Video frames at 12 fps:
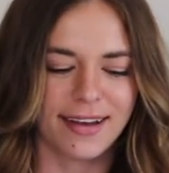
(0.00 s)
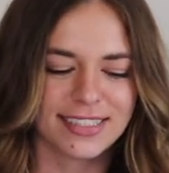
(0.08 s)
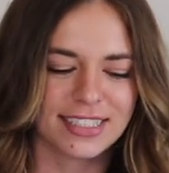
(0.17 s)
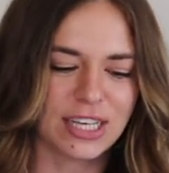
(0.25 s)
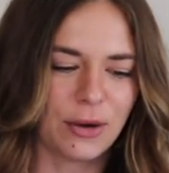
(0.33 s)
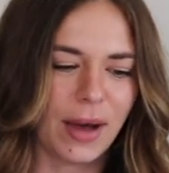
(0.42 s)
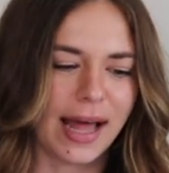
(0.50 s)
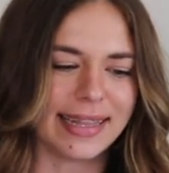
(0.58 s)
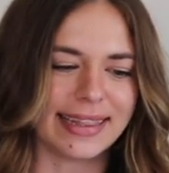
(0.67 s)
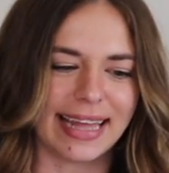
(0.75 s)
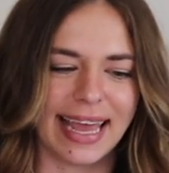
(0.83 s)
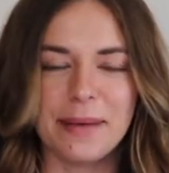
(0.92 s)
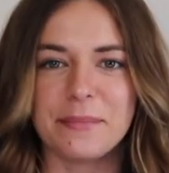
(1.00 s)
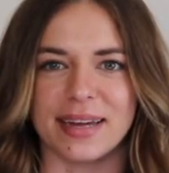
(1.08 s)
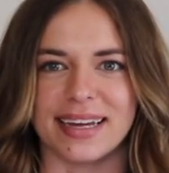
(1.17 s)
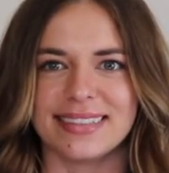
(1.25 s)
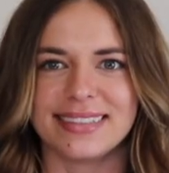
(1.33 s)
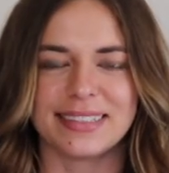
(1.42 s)
so
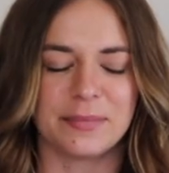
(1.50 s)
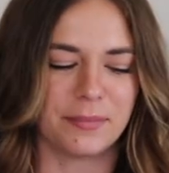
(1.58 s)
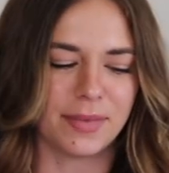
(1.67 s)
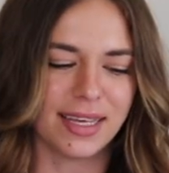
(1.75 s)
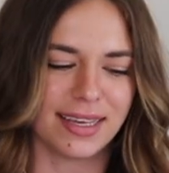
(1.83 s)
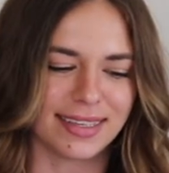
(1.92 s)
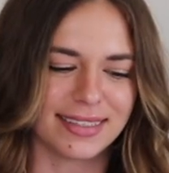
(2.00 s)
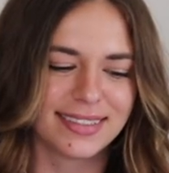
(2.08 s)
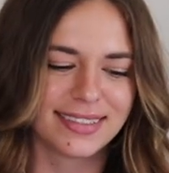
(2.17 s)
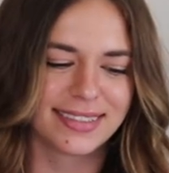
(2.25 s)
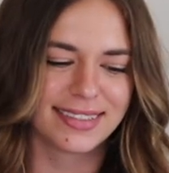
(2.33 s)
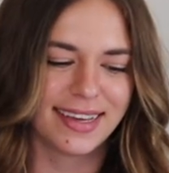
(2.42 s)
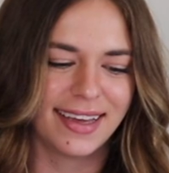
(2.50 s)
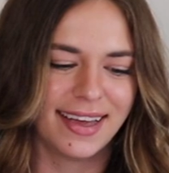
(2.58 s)
lambent means